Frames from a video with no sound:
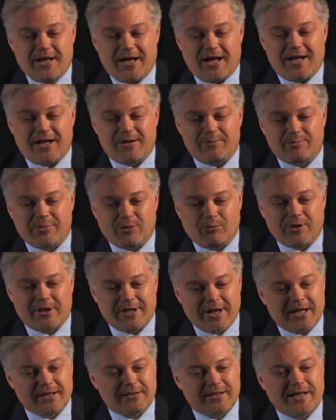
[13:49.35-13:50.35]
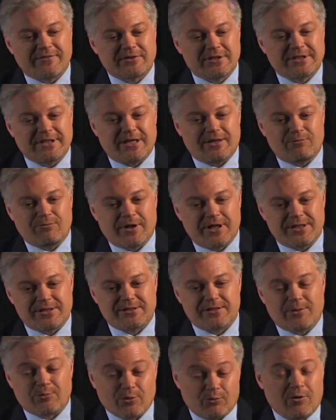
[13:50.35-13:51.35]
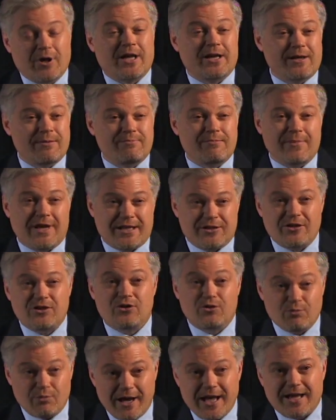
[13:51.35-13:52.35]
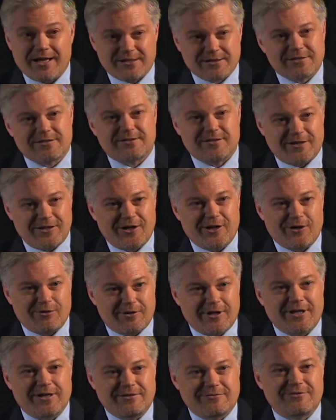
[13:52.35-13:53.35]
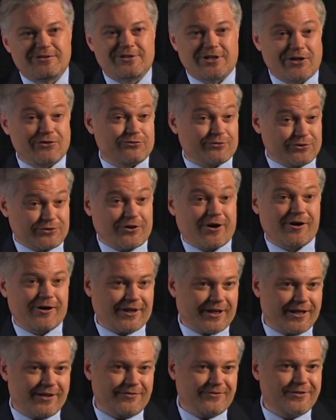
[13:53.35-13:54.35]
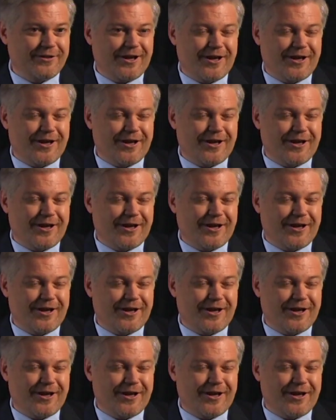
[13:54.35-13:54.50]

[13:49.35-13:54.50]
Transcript: But what 9/11 did was, number one, it made the U.S., you know, a central target.